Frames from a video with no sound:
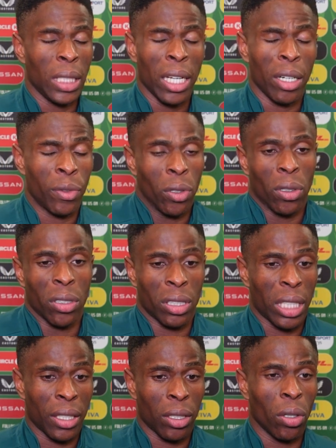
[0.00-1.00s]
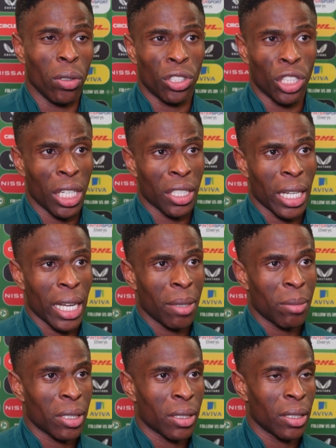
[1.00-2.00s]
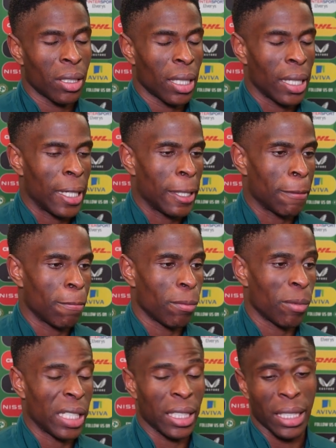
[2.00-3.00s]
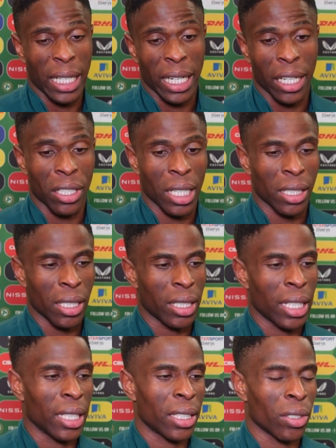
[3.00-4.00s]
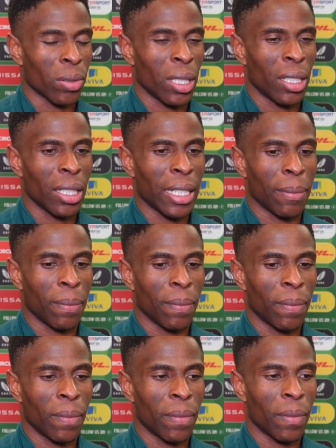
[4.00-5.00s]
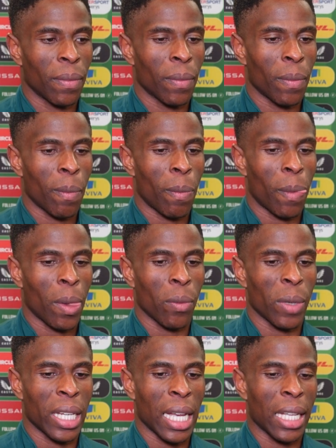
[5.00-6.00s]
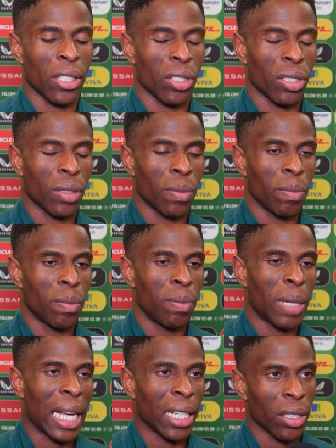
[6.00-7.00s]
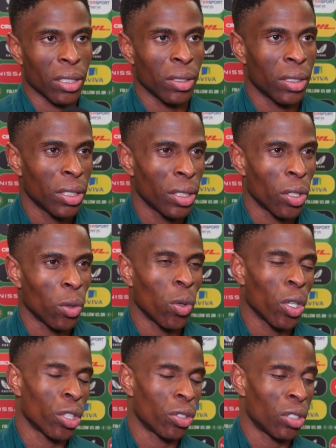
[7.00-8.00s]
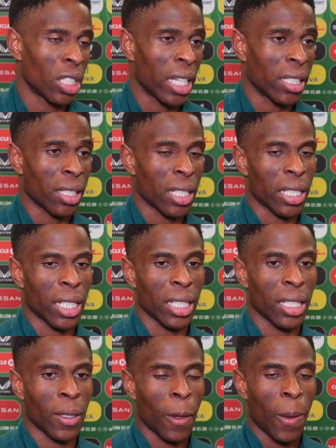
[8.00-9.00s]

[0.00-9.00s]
Yeah, of course. Goals change games. We didn't take our chance, I think, as well. We can't just bank on, you know, one or two chances, I think.